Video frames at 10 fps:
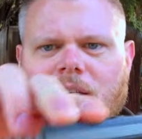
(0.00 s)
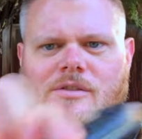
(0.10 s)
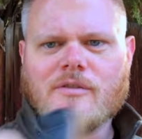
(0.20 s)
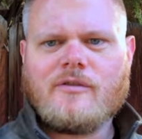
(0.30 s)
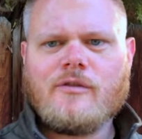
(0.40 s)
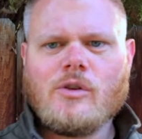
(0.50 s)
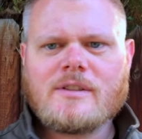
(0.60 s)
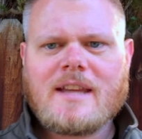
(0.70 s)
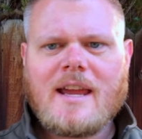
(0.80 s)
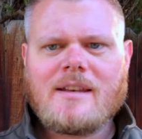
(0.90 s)
These are full
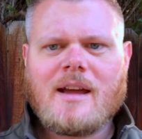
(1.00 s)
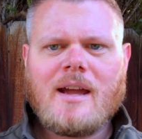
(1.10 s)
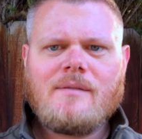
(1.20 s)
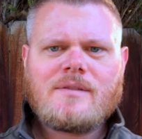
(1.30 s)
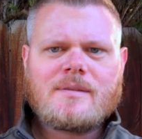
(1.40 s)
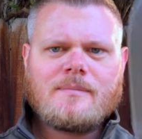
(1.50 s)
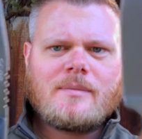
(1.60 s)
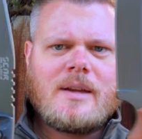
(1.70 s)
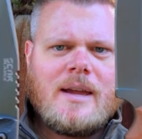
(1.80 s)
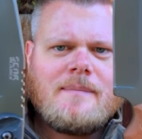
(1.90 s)
tang knives,
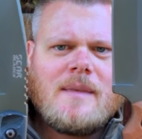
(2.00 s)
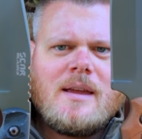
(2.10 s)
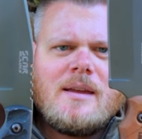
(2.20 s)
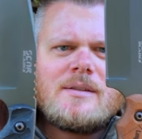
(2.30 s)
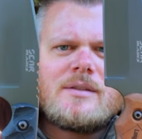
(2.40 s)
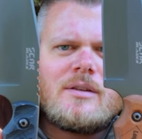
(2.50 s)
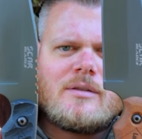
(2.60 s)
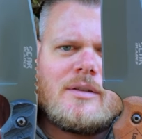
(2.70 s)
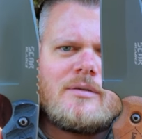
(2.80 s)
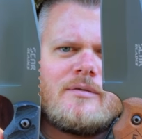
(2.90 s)
okay? So they're,
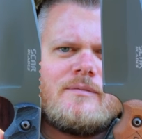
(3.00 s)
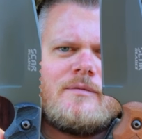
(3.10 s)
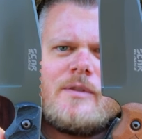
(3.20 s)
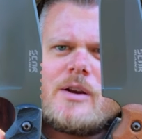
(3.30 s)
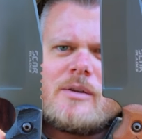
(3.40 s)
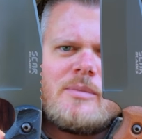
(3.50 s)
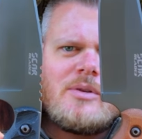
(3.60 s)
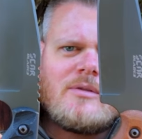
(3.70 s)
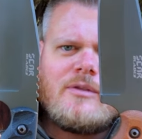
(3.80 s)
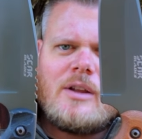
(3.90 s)
they're very
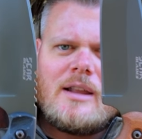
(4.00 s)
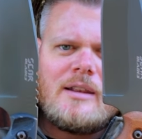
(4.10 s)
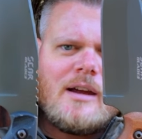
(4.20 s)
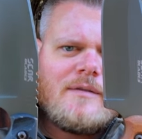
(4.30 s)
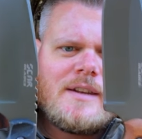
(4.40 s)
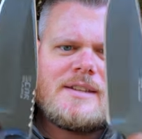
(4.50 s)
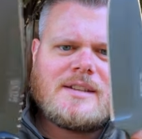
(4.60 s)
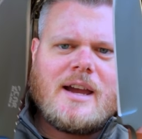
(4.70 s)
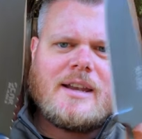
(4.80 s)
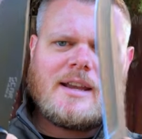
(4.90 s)
beautiful. I love the design.